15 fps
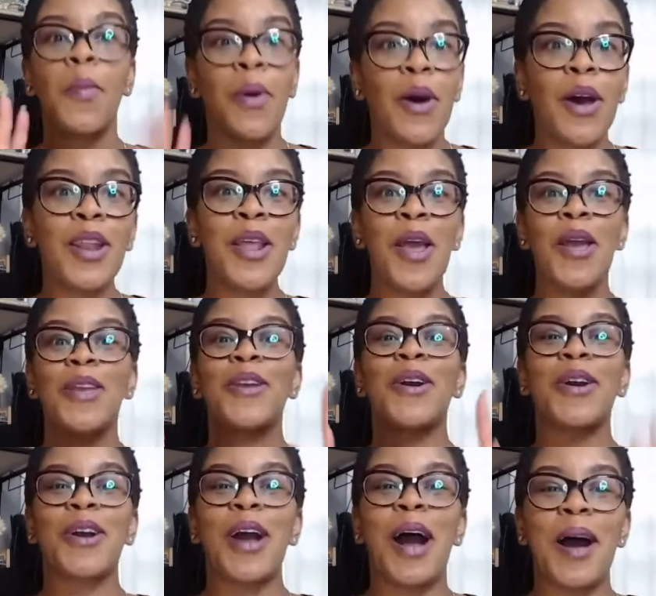Put
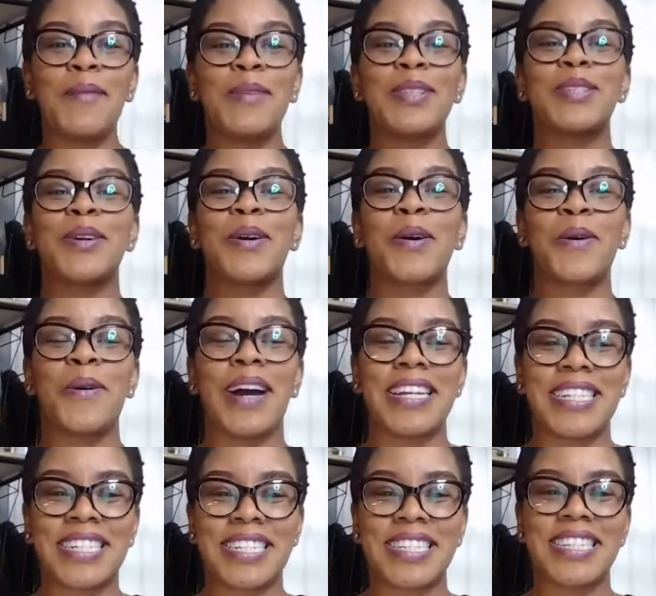your comments or
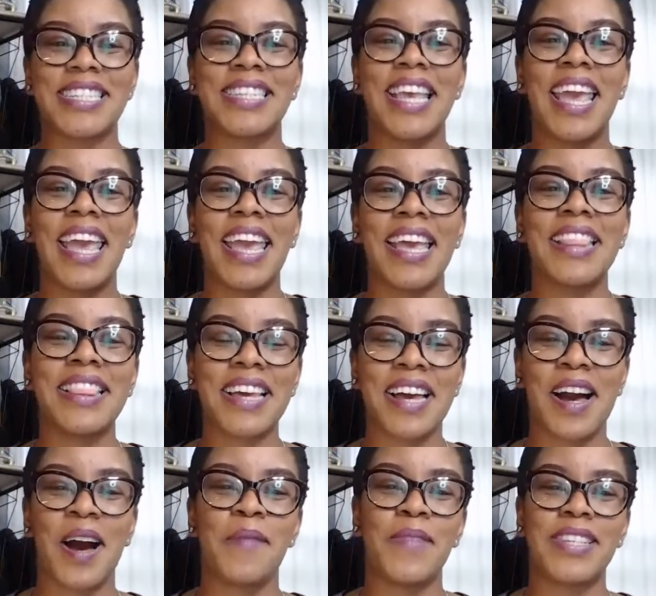questions in
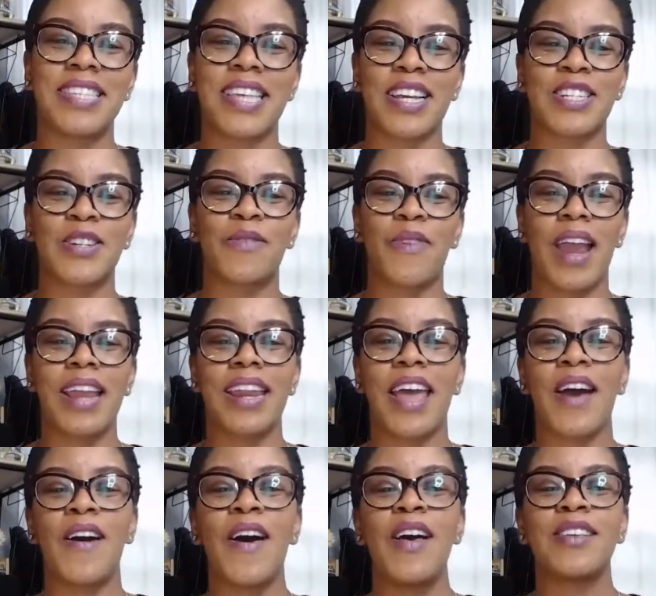the comment section right
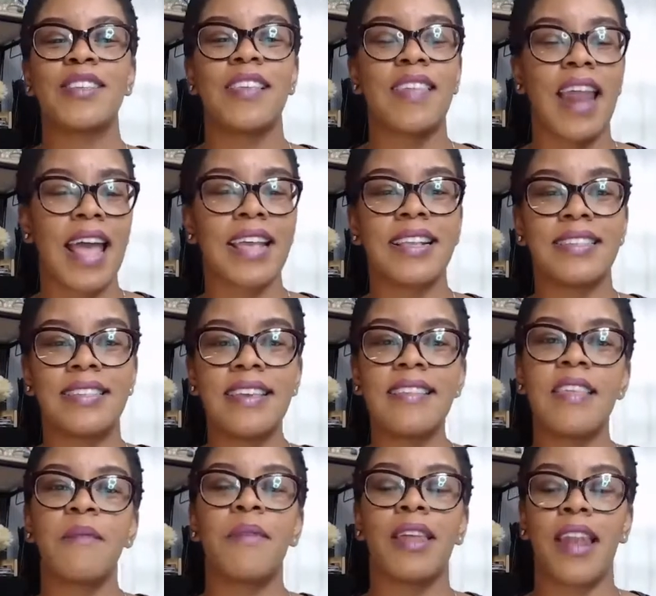now so that I can
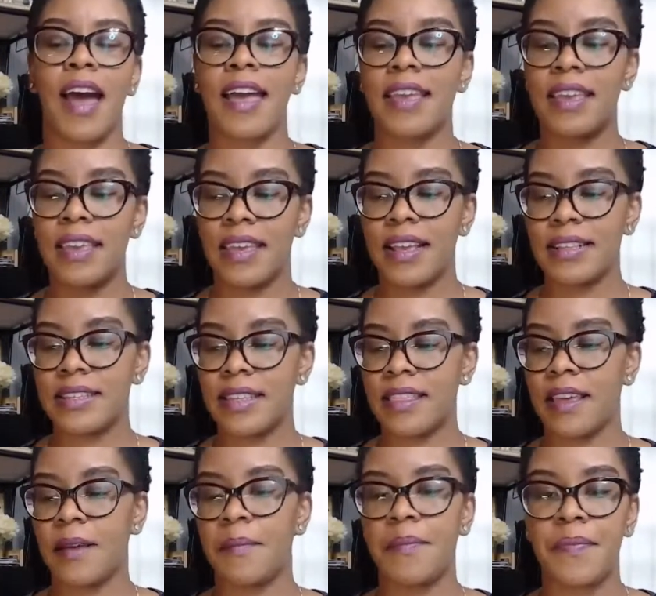see them and I can get
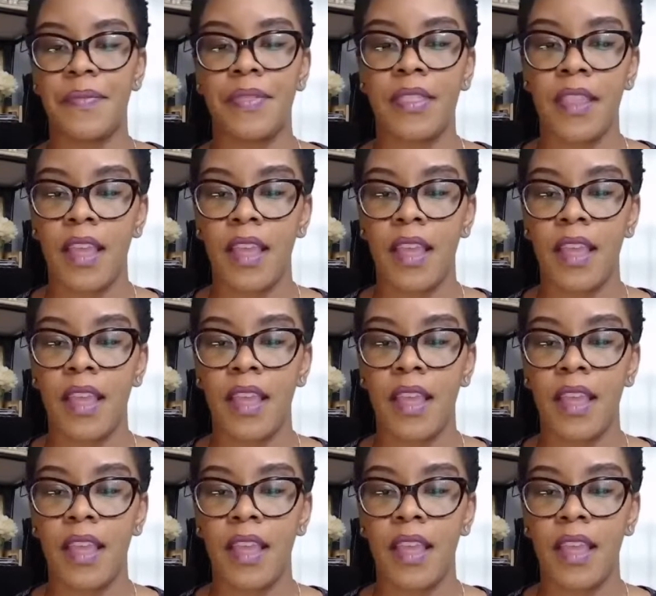to them.